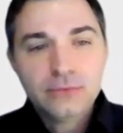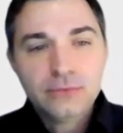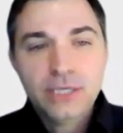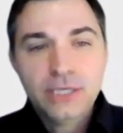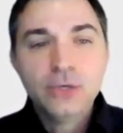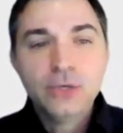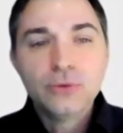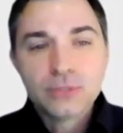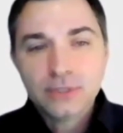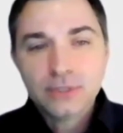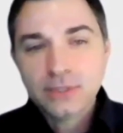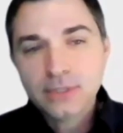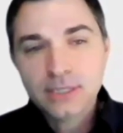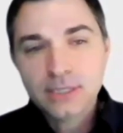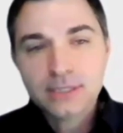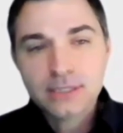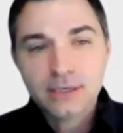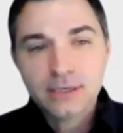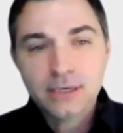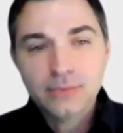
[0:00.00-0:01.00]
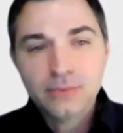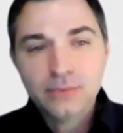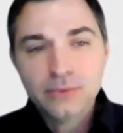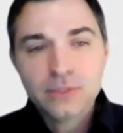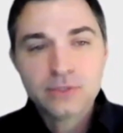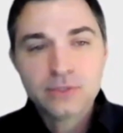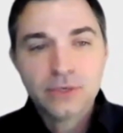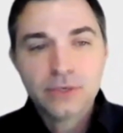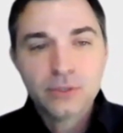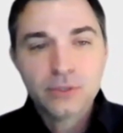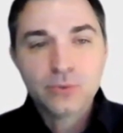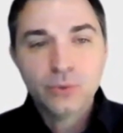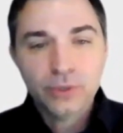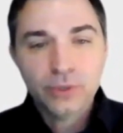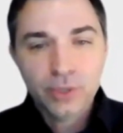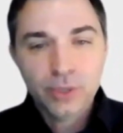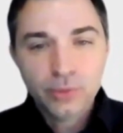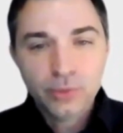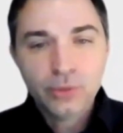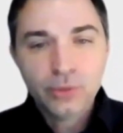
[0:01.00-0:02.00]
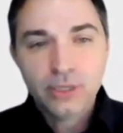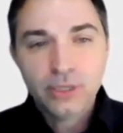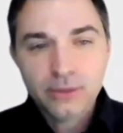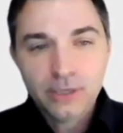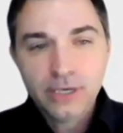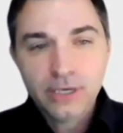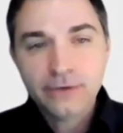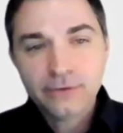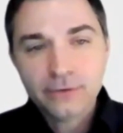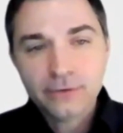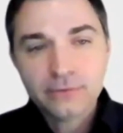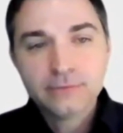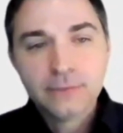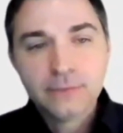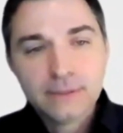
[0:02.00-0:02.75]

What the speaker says: I knew it was going to take time. And so I was willing to put in the effort.